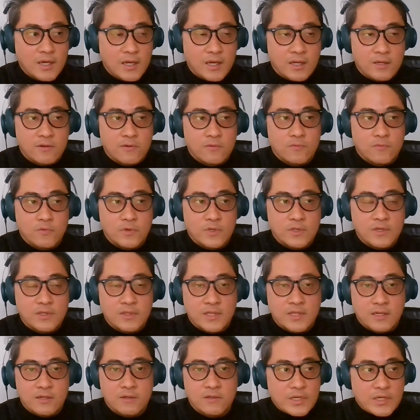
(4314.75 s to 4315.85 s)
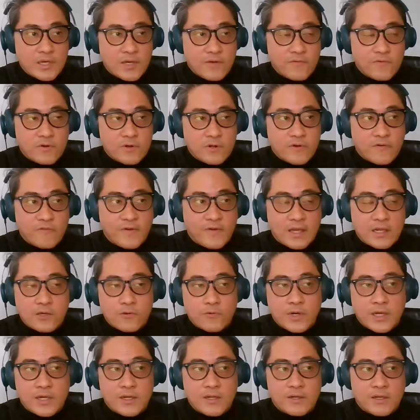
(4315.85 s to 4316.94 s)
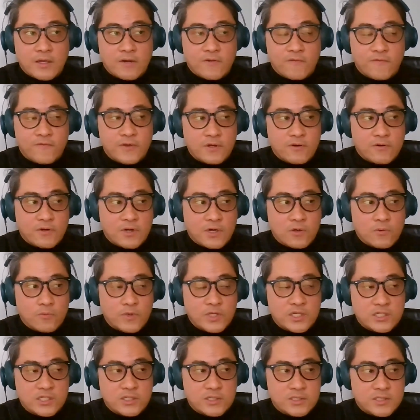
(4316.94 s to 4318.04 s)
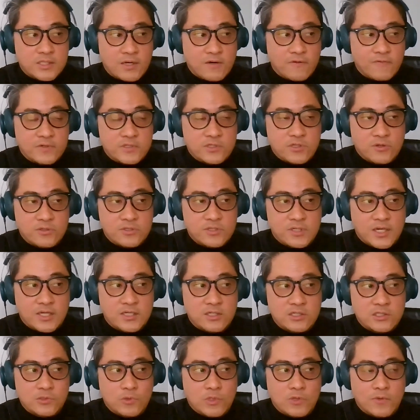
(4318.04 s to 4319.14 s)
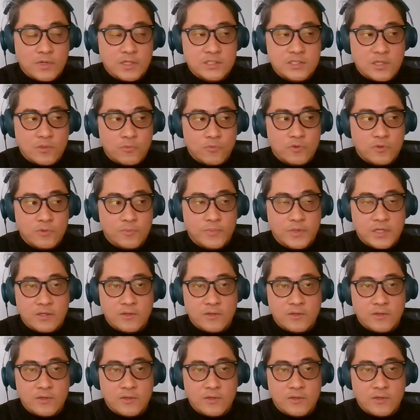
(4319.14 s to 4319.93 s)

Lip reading: And within that, being able to evaluate it and figure out which set of associations were the ones that would